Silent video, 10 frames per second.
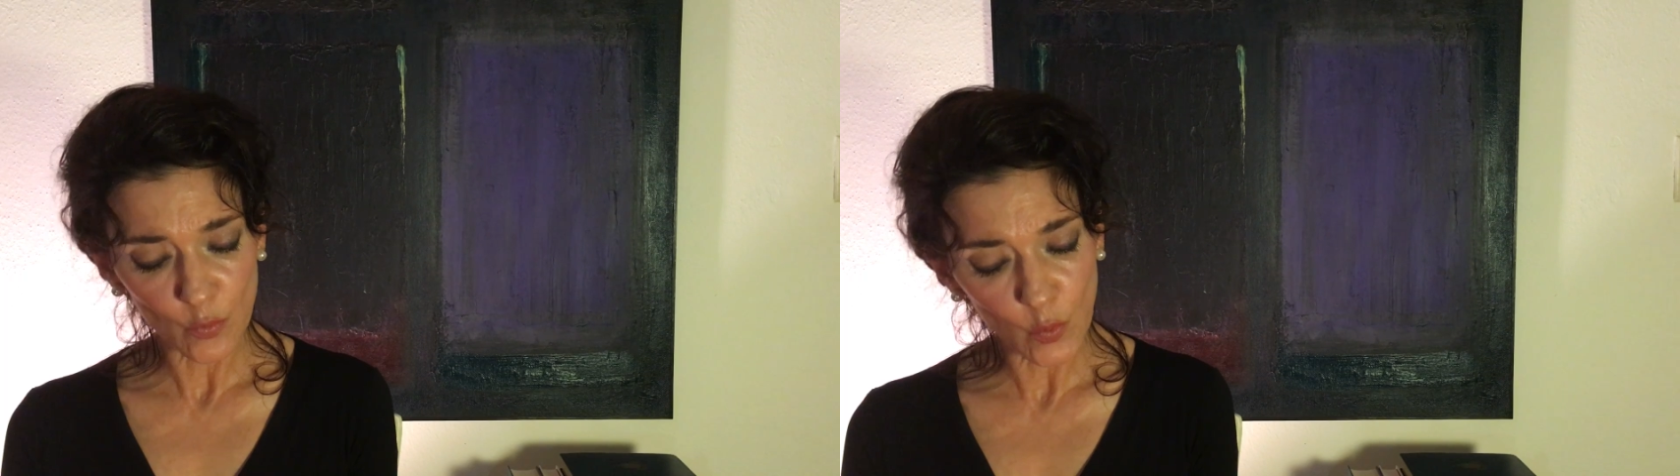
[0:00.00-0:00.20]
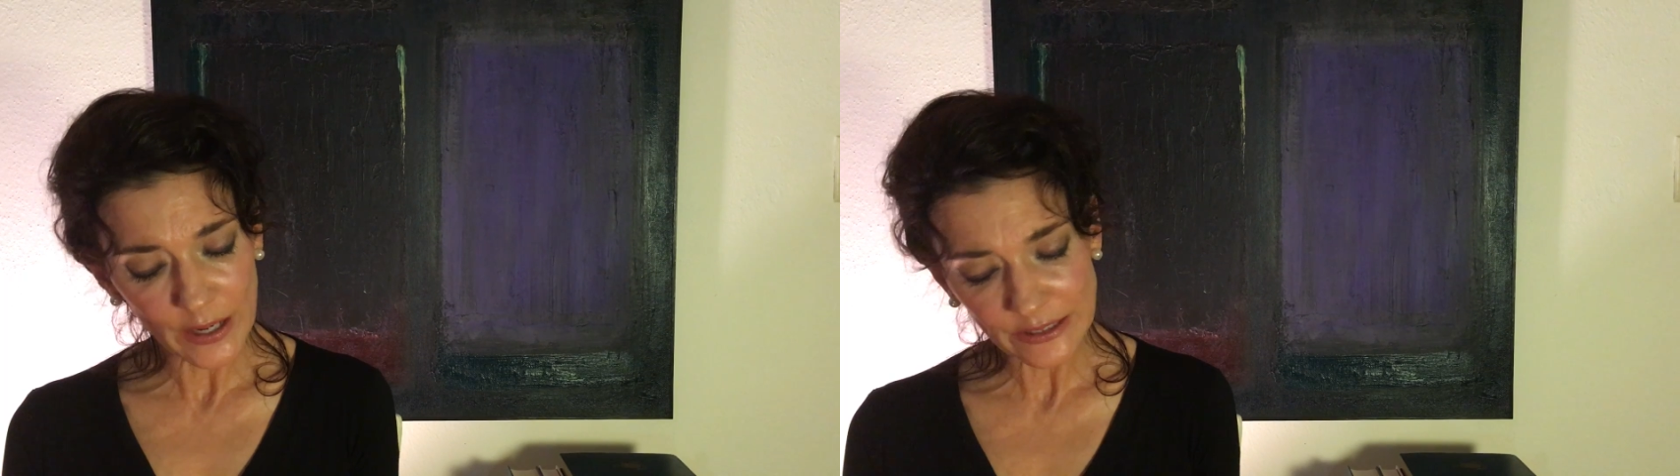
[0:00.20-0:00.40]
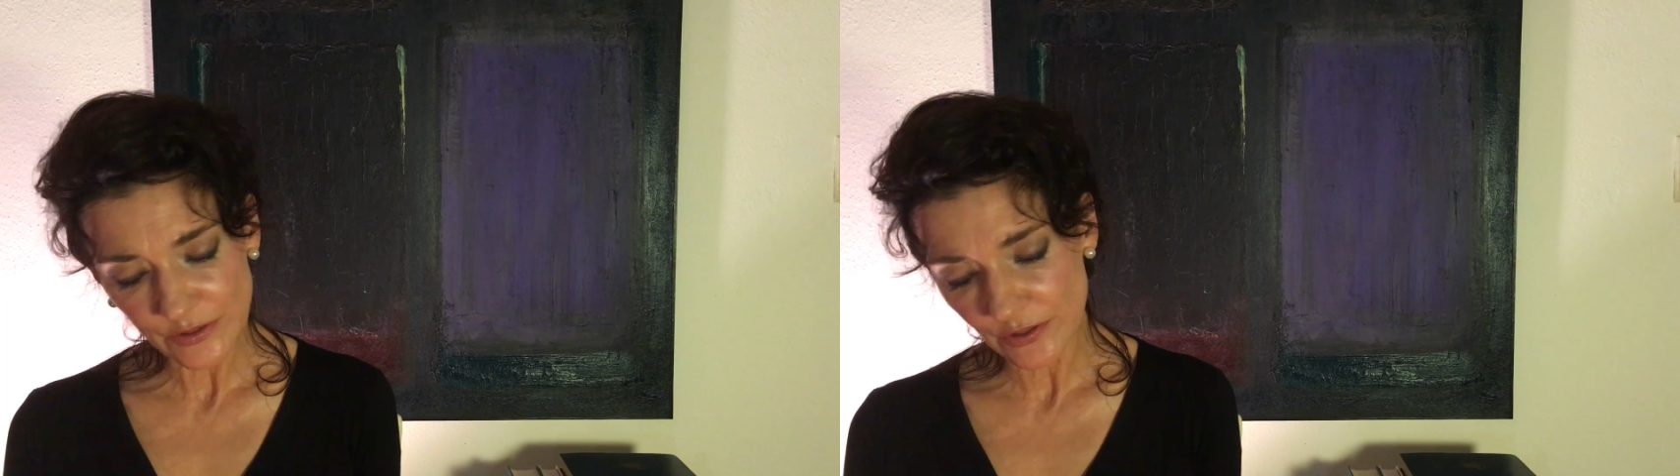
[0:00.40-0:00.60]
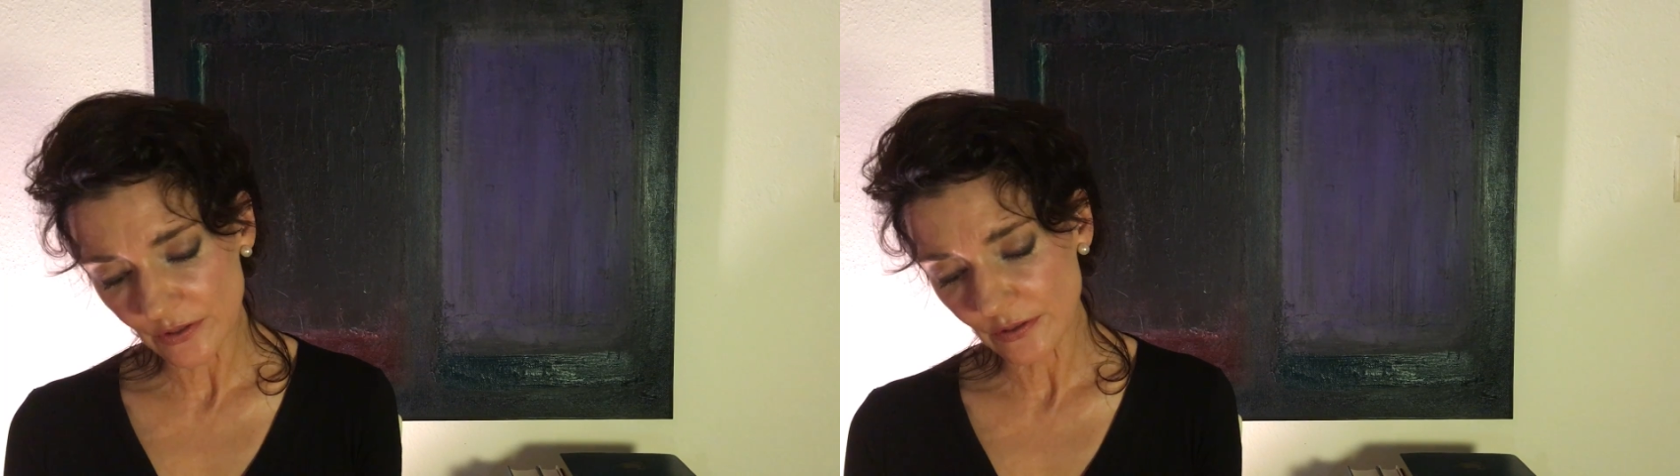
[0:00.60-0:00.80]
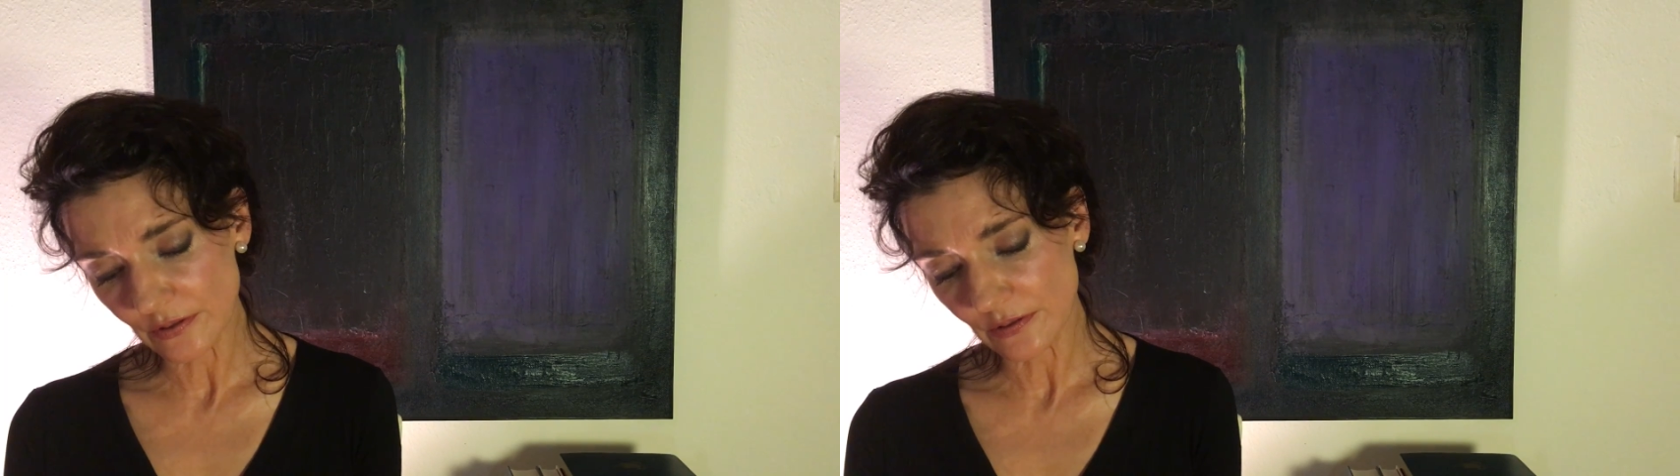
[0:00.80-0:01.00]
wet
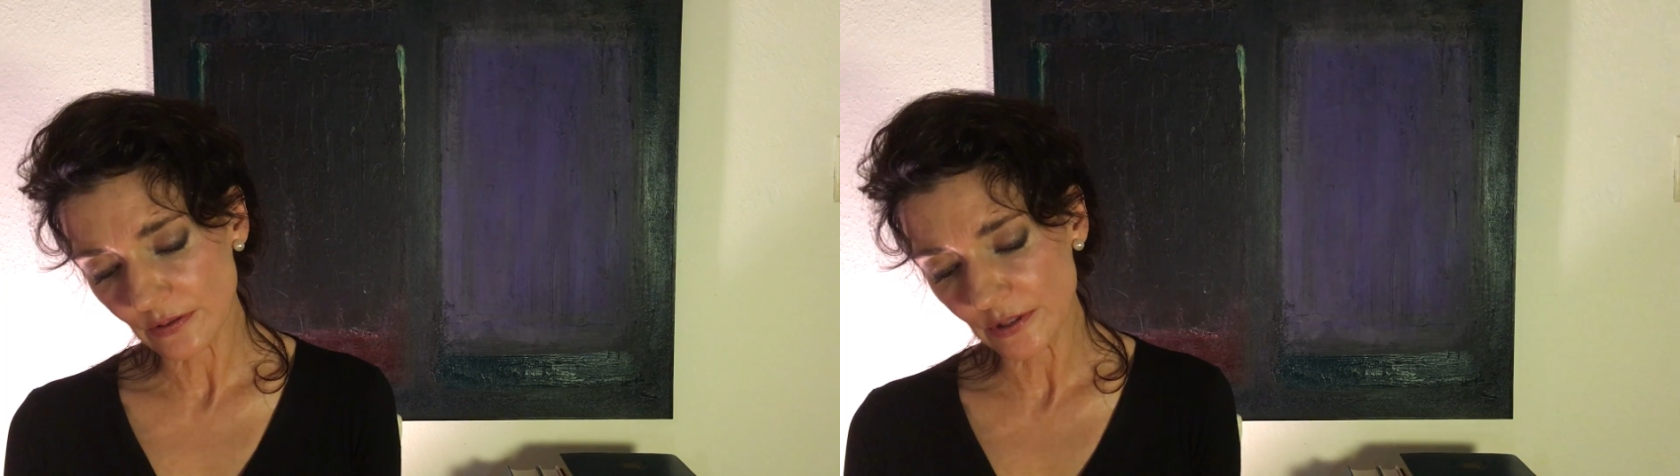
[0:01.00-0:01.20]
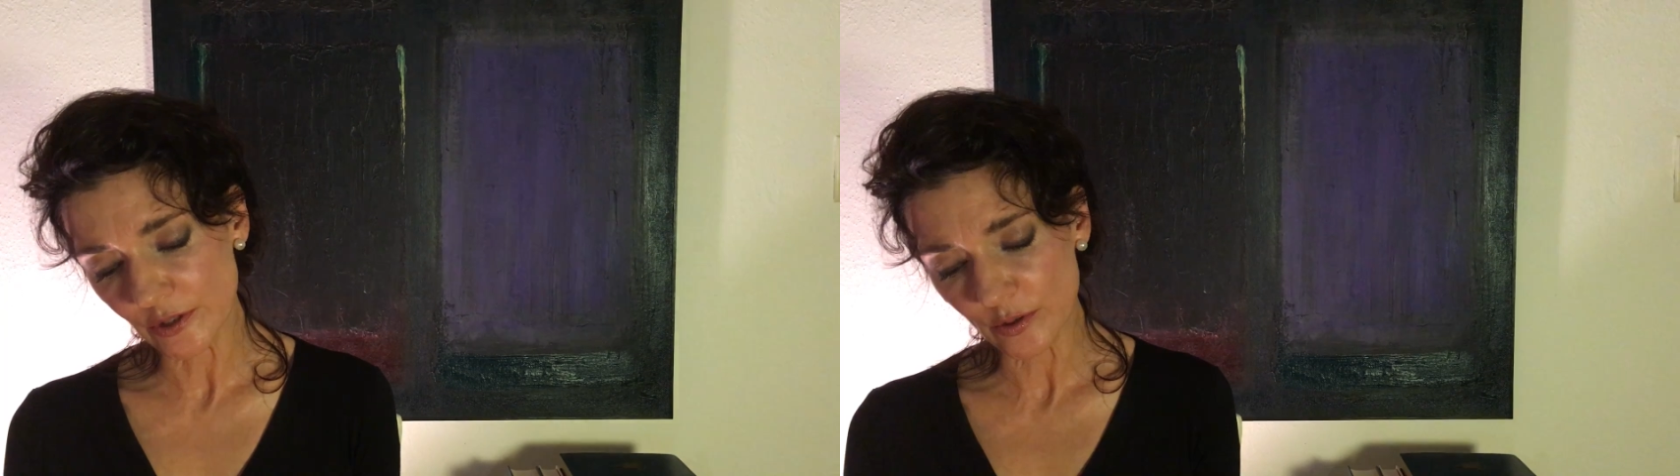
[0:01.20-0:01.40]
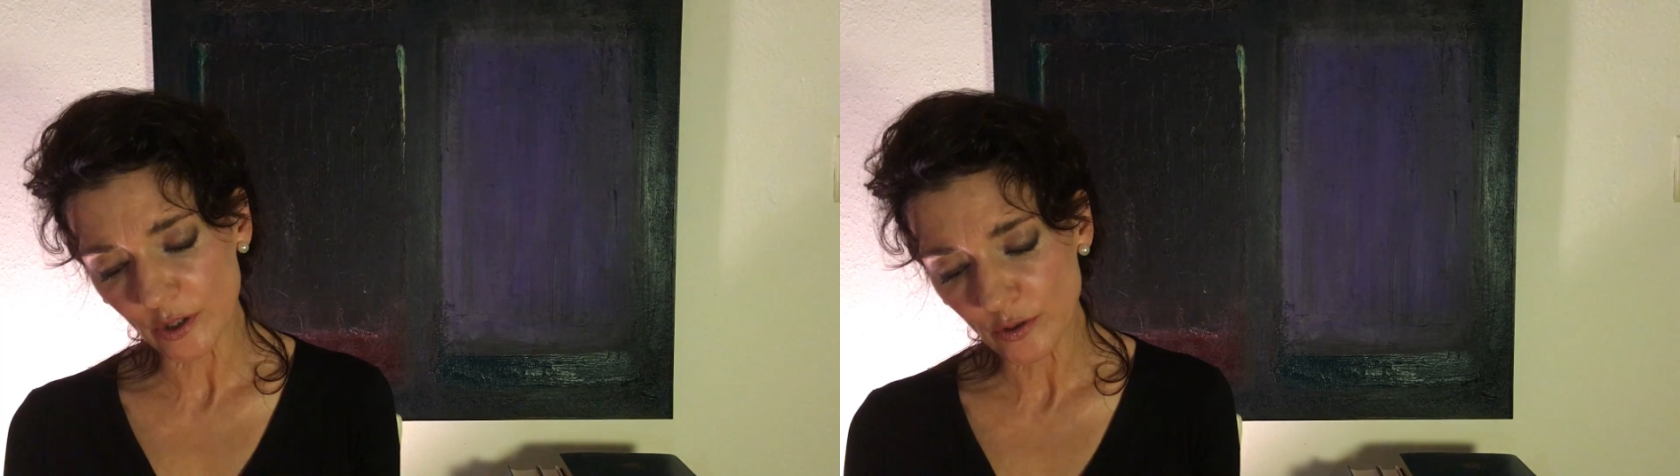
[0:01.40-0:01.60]
in their